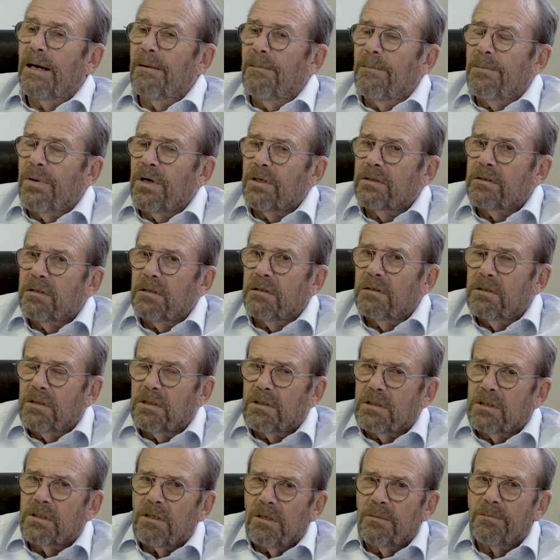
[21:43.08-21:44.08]
But at a
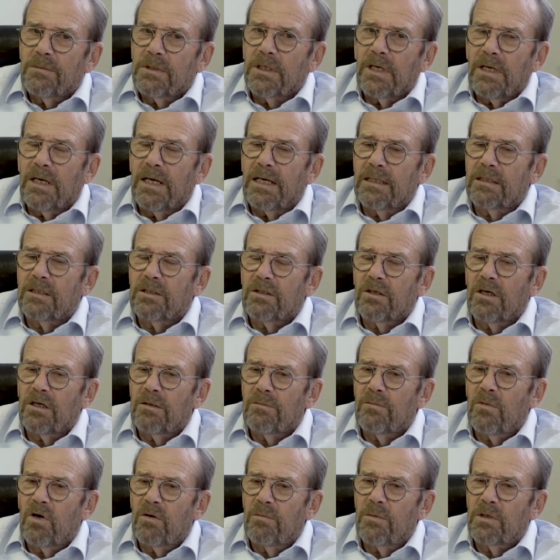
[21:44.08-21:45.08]

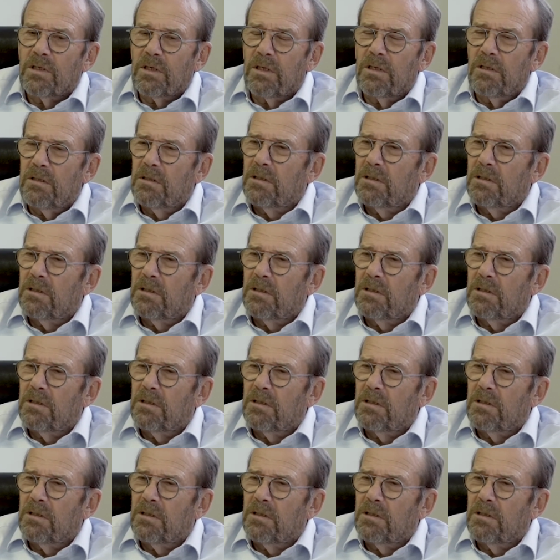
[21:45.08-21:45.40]
certain moment,